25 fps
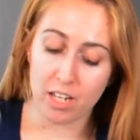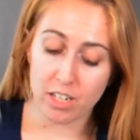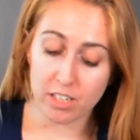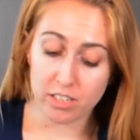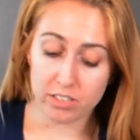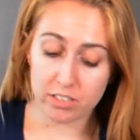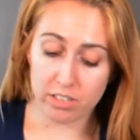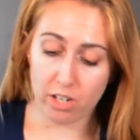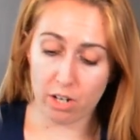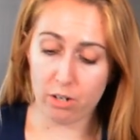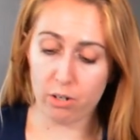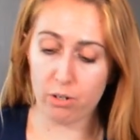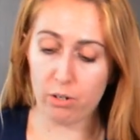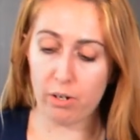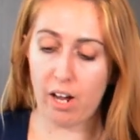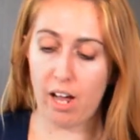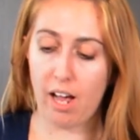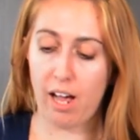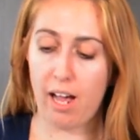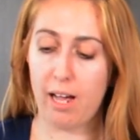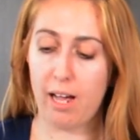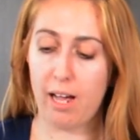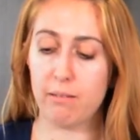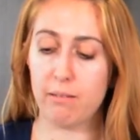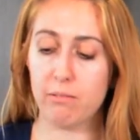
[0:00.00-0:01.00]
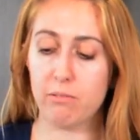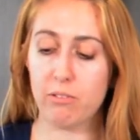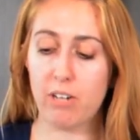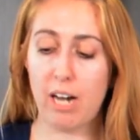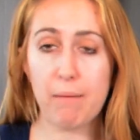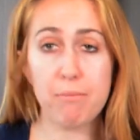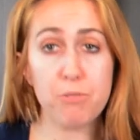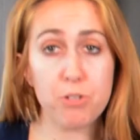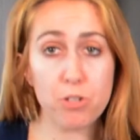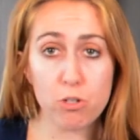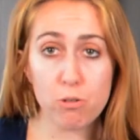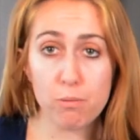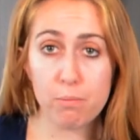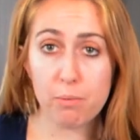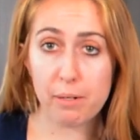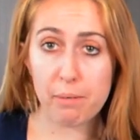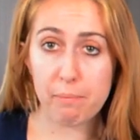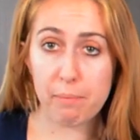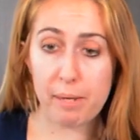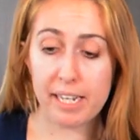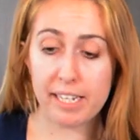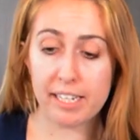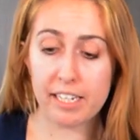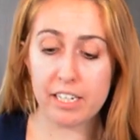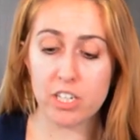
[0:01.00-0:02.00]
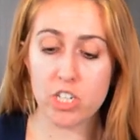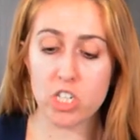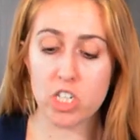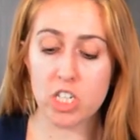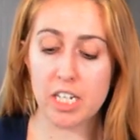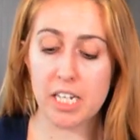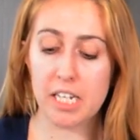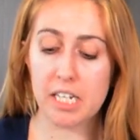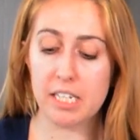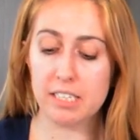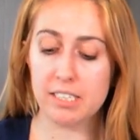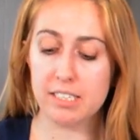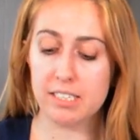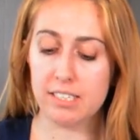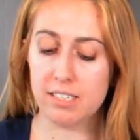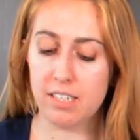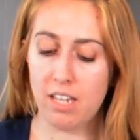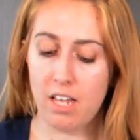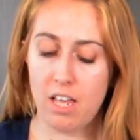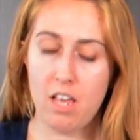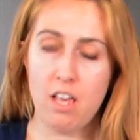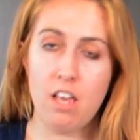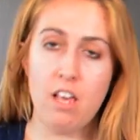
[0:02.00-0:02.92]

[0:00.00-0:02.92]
So grab 2 baking sheets.